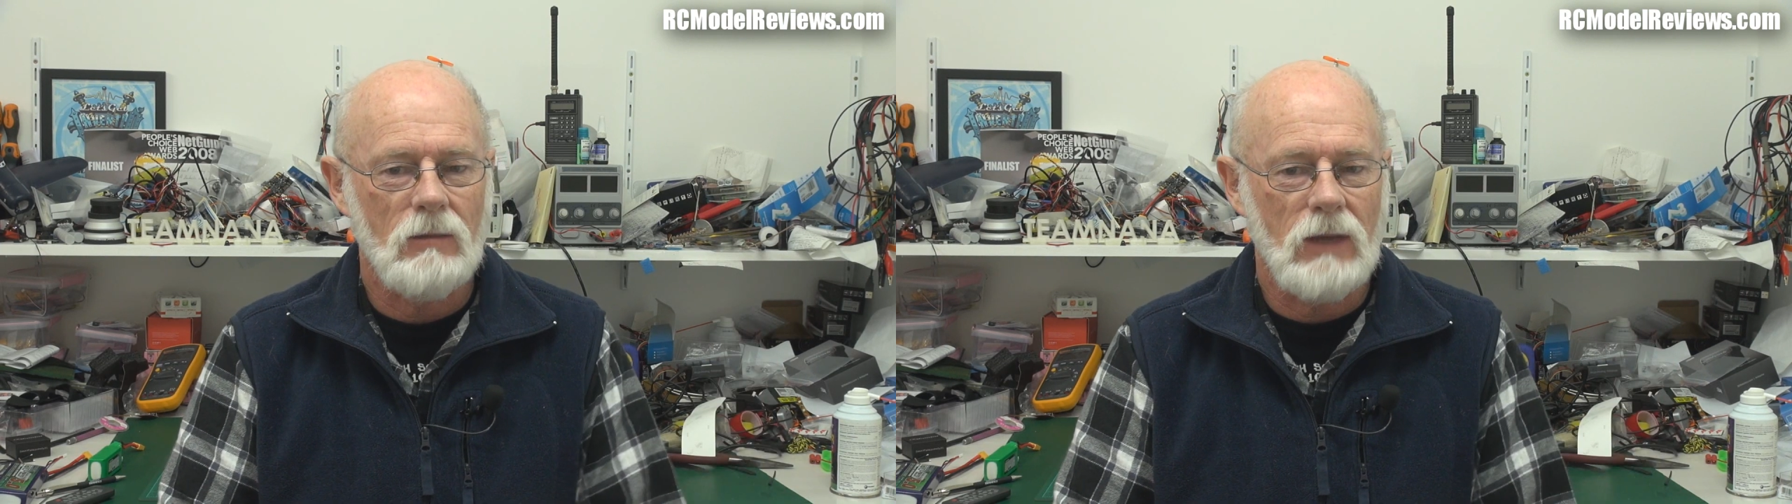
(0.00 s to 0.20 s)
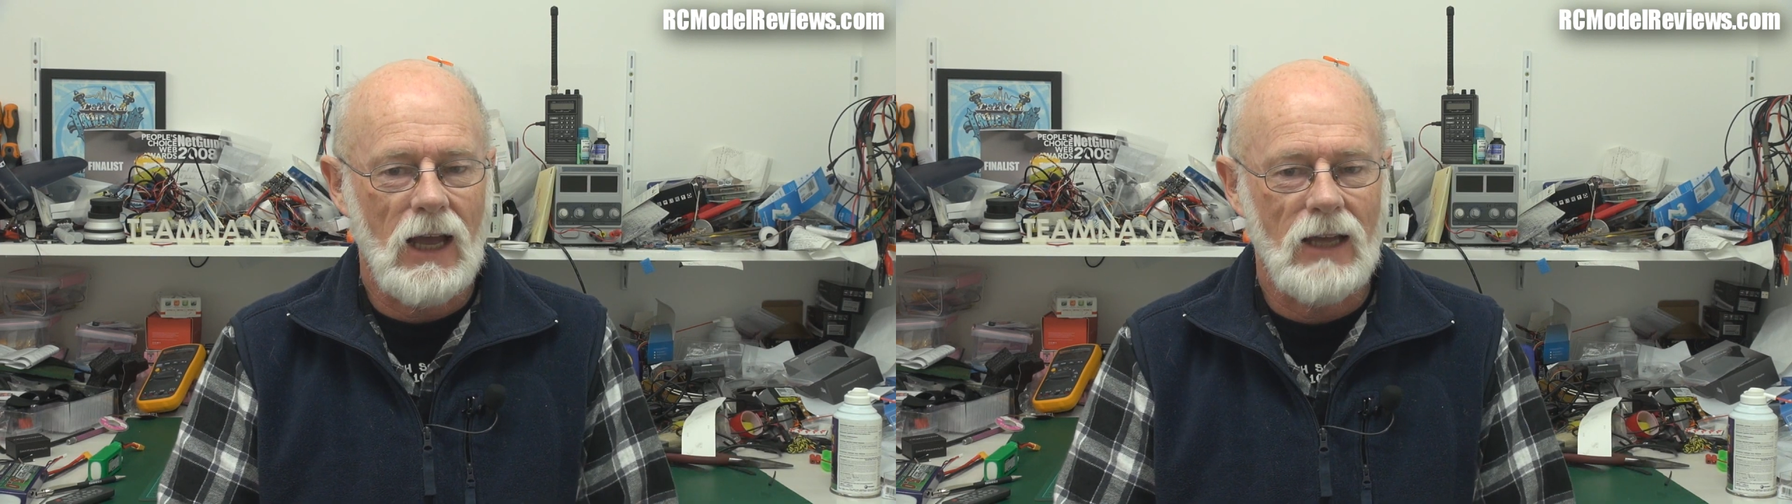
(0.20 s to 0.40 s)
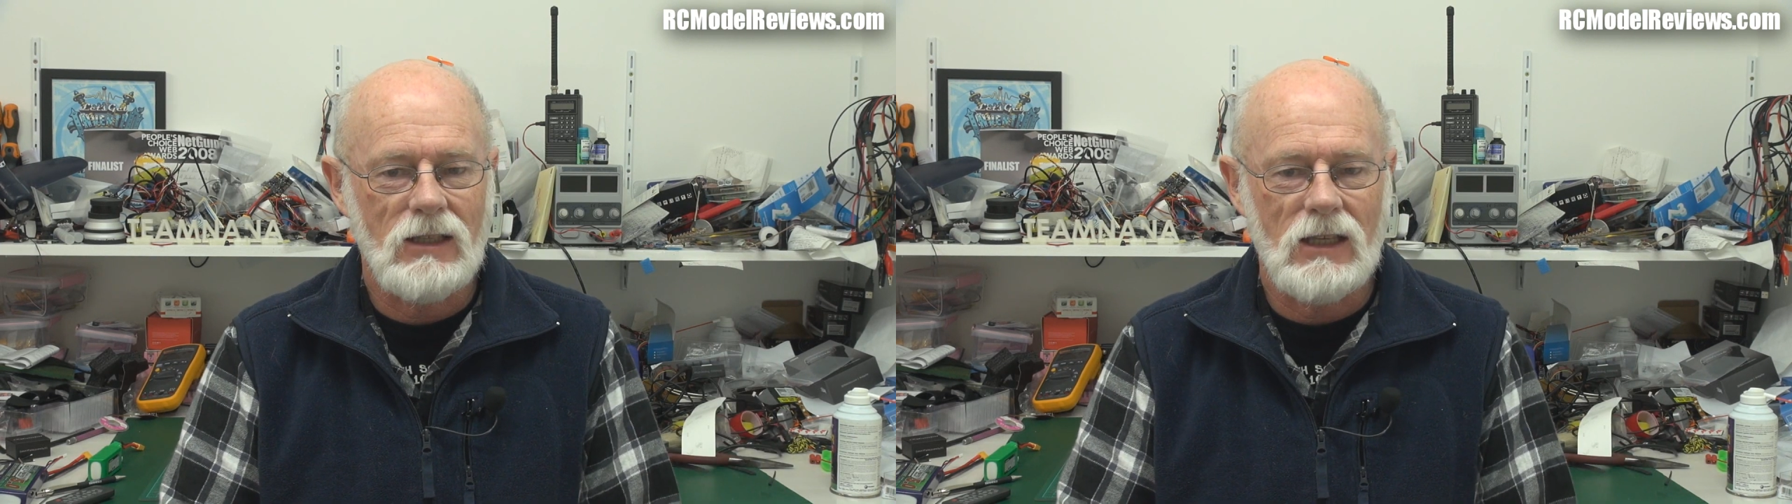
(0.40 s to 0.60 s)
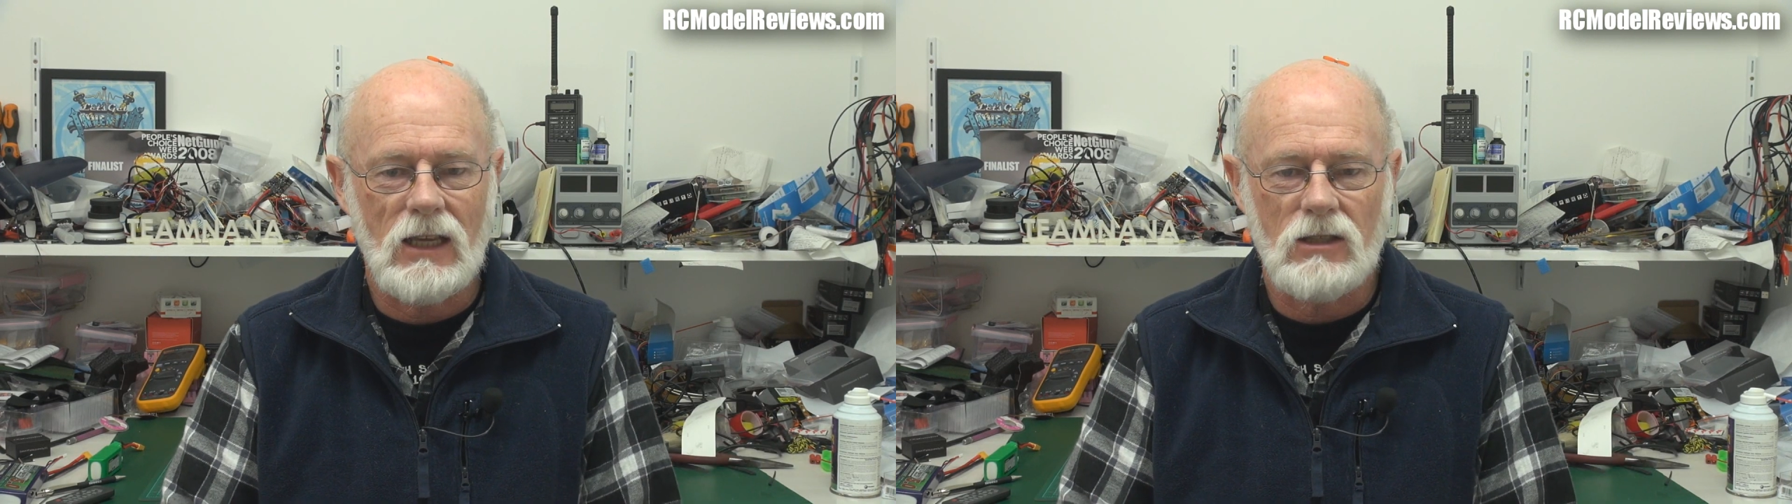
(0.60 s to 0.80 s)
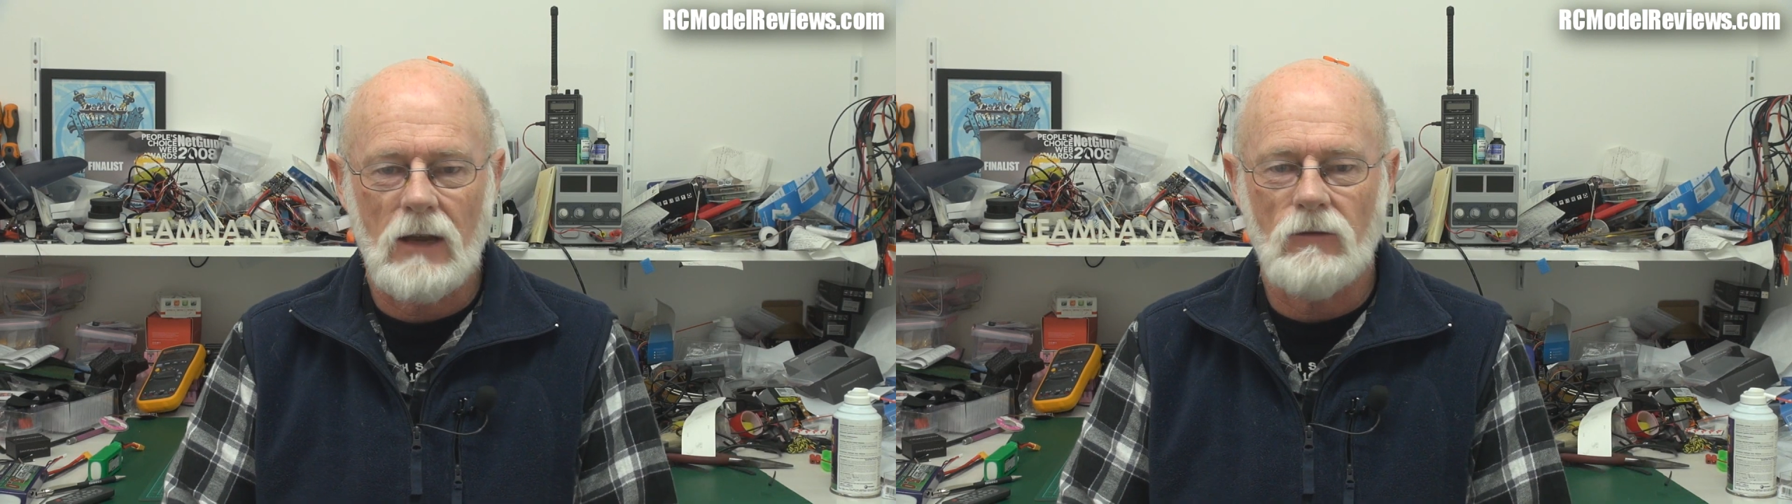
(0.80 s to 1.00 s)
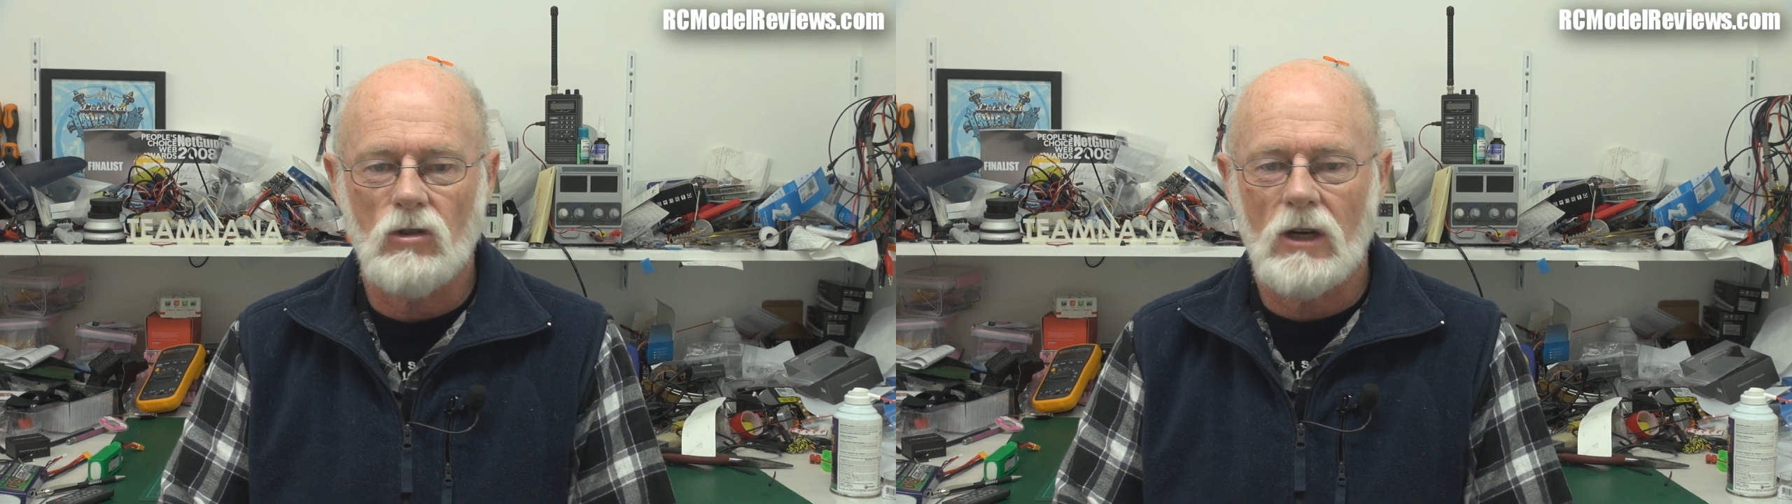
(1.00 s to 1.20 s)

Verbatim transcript: can be hard to get, so I'm going to have to